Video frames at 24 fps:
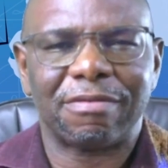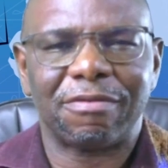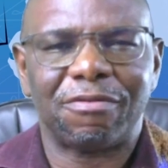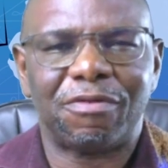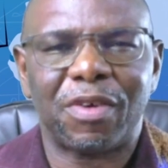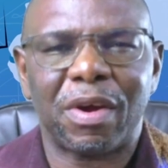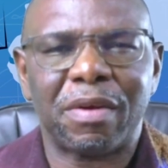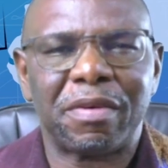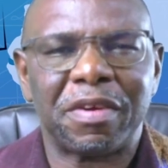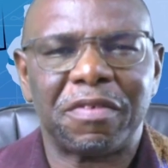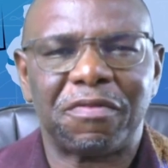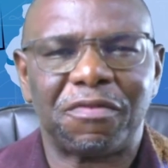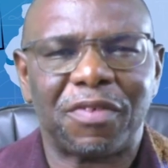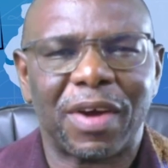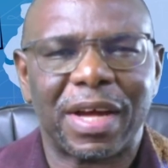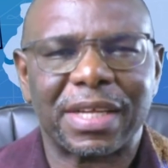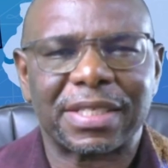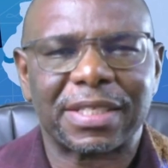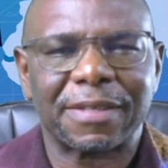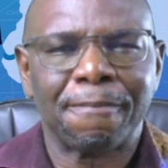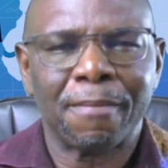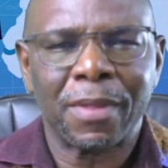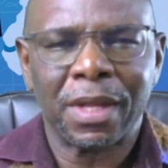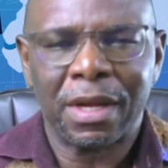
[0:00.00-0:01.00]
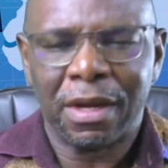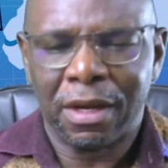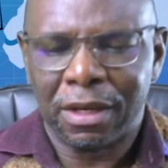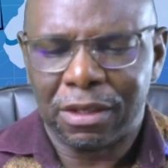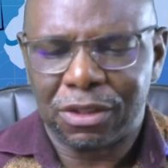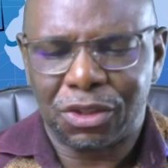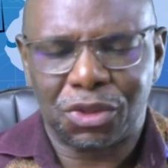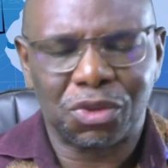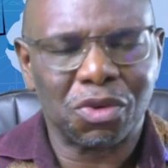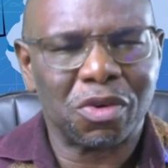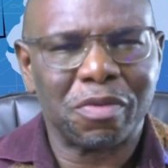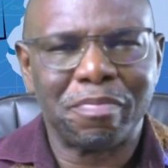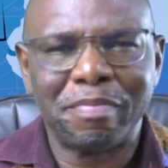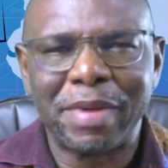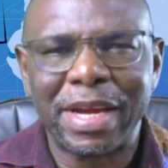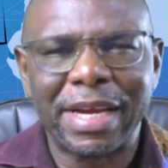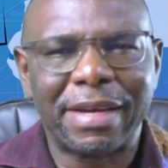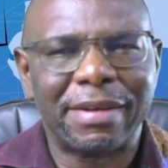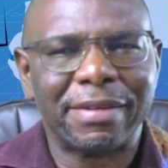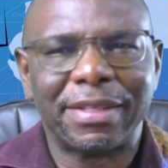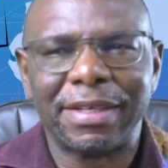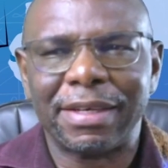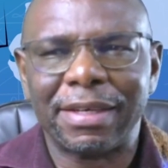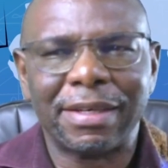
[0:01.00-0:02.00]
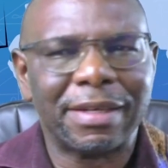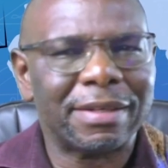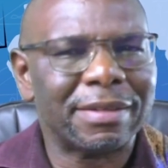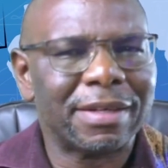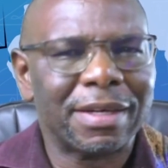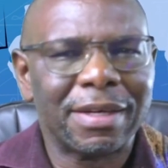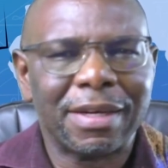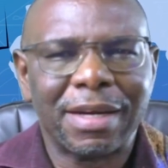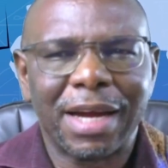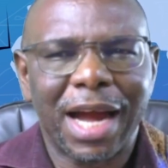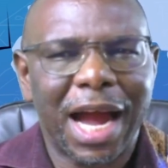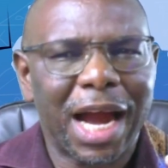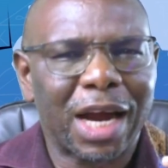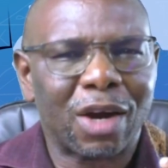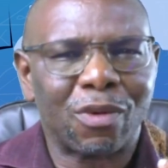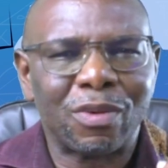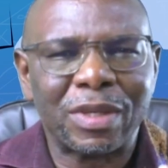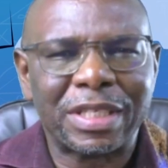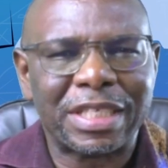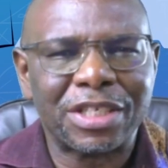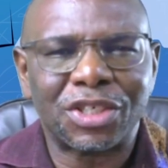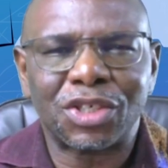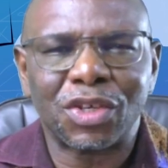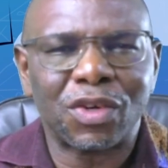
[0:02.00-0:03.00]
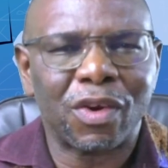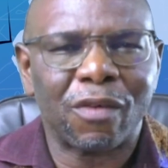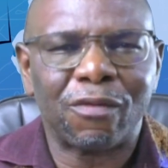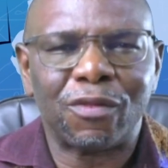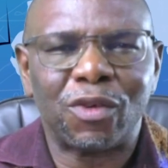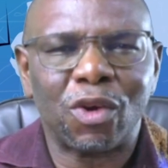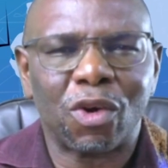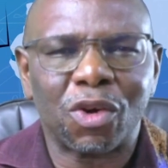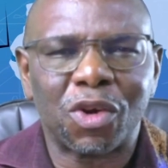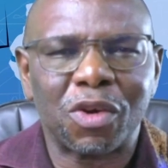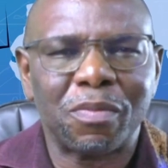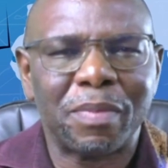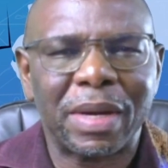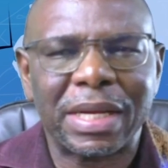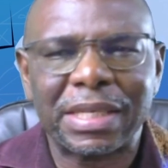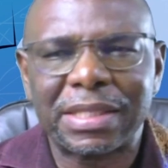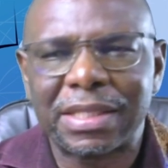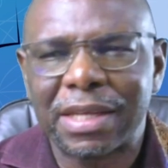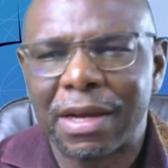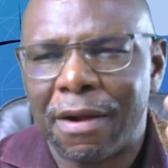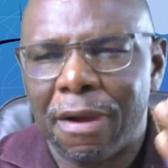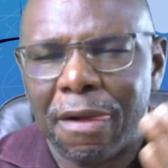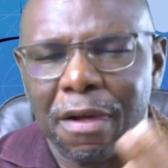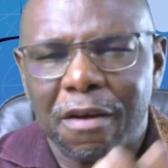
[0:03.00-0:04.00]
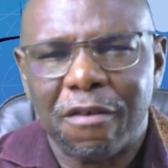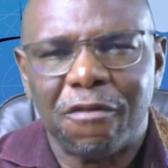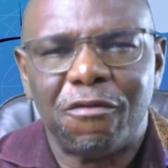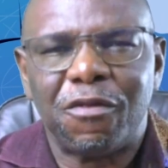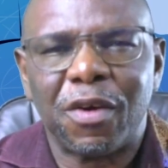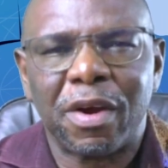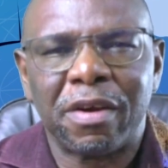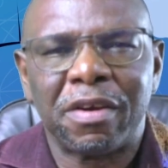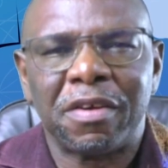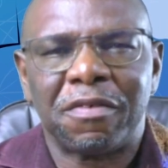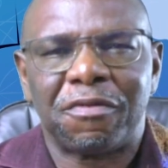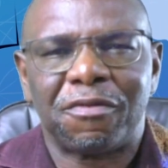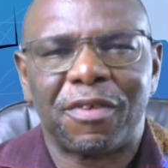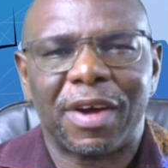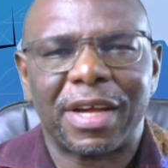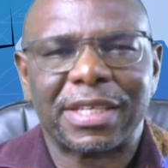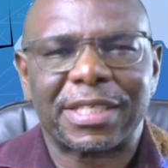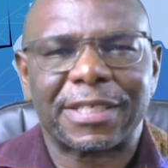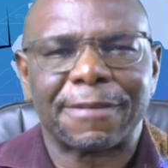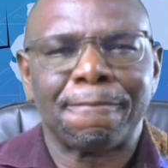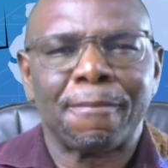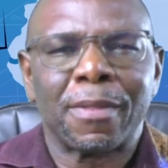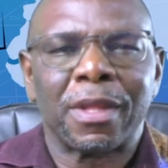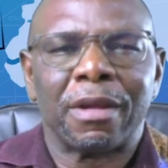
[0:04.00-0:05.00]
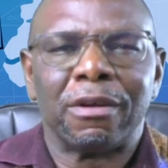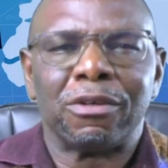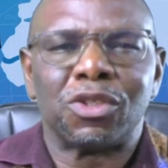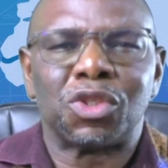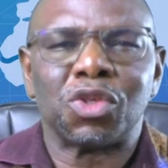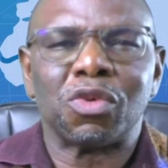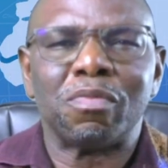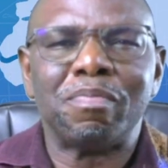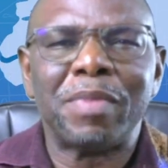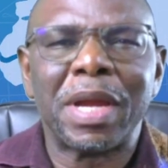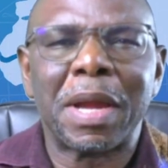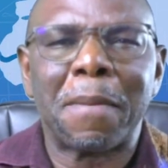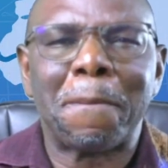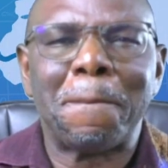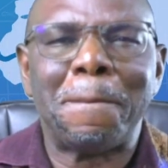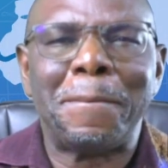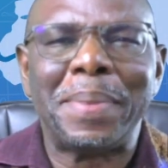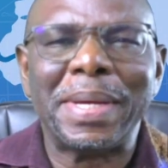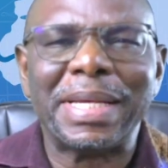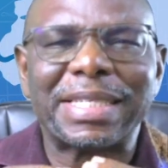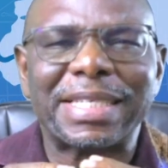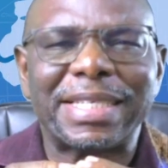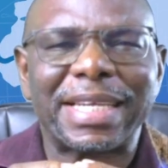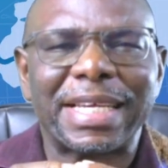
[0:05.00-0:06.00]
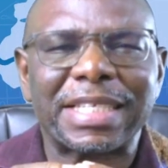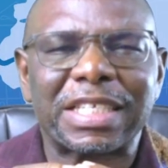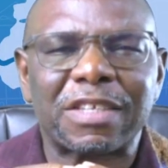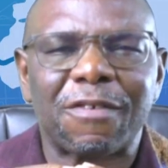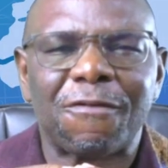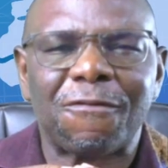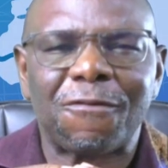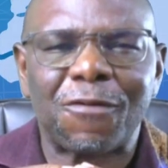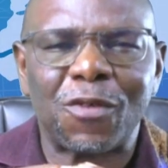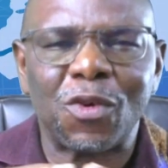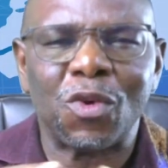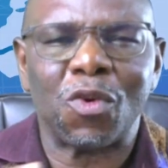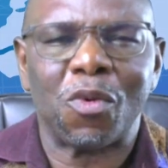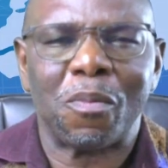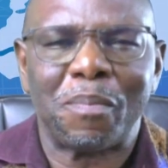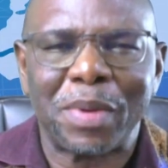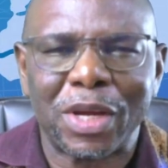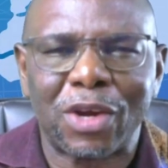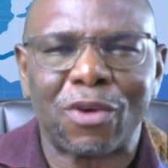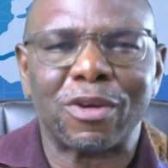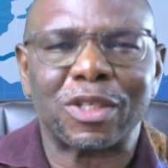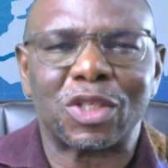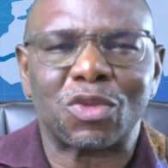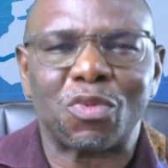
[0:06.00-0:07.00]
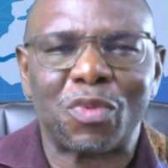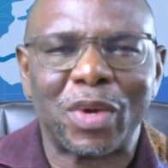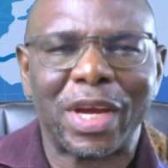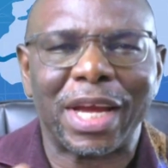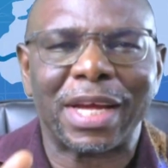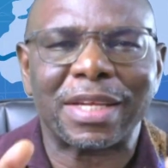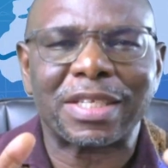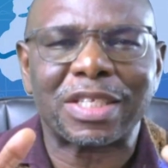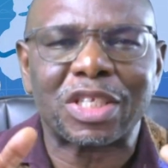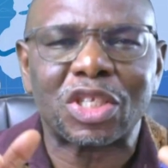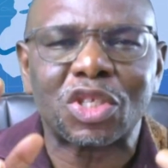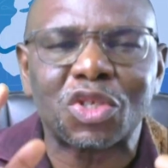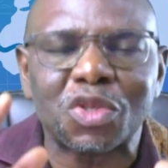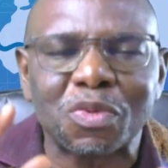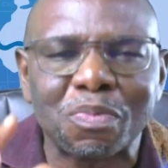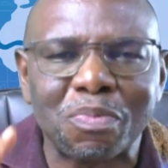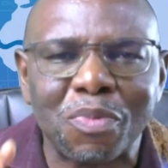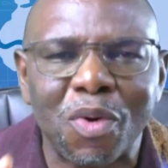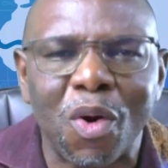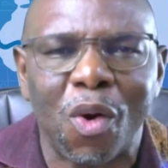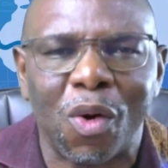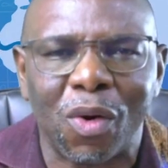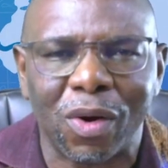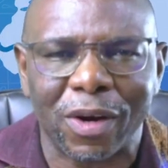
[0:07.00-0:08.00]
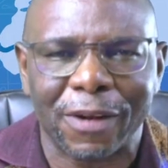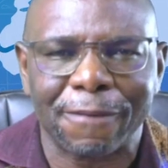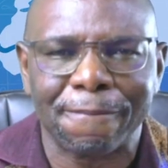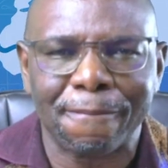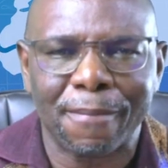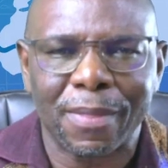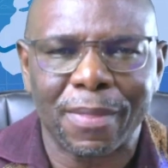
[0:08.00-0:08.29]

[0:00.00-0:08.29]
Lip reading: very fast, should make the acquisition of documents very fast, should make business flow, because we are small.